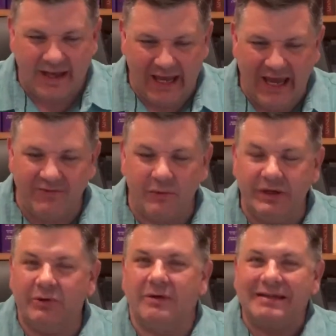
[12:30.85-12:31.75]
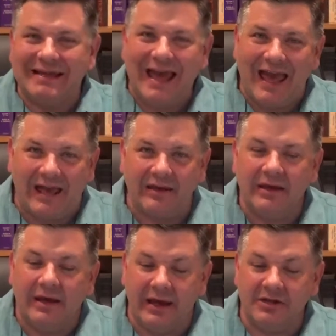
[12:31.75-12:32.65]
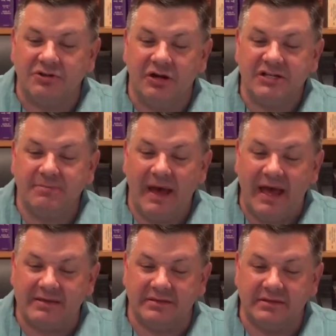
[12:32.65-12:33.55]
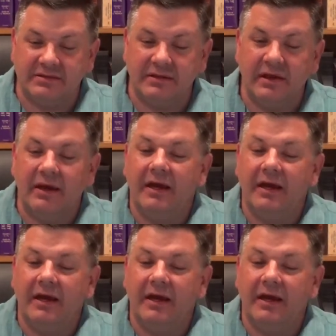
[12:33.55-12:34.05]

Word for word: Even when you were dead in trespasses,